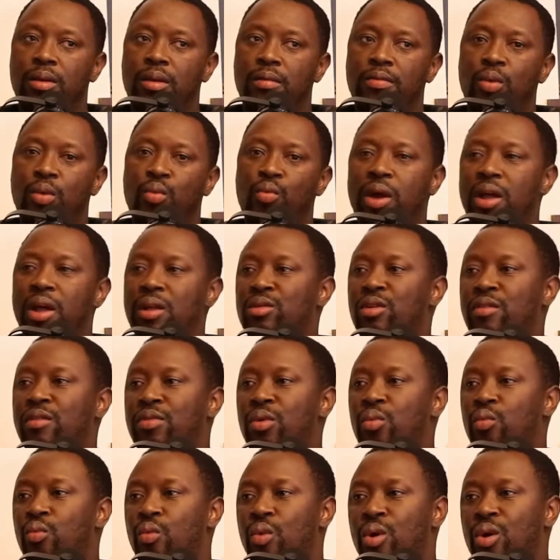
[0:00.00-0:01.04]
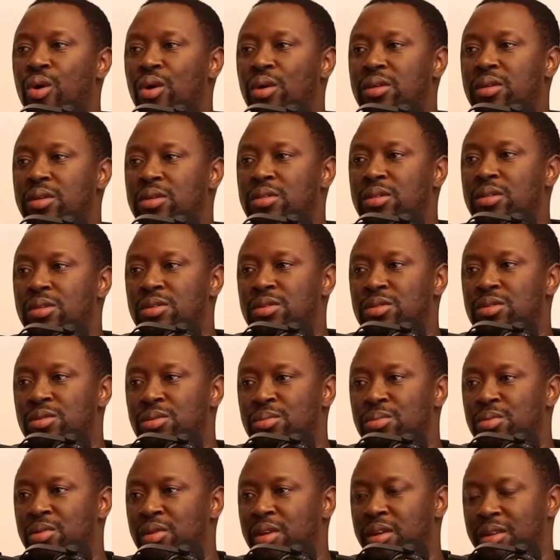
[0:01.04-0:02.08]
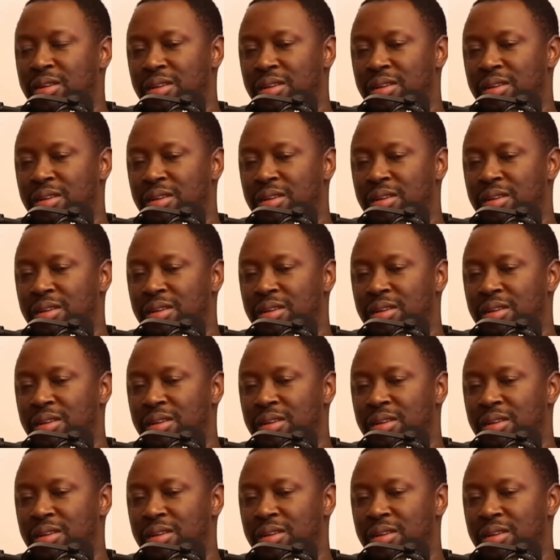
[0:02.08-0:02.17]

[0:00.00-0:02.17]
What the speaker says: wealth of the world is distributed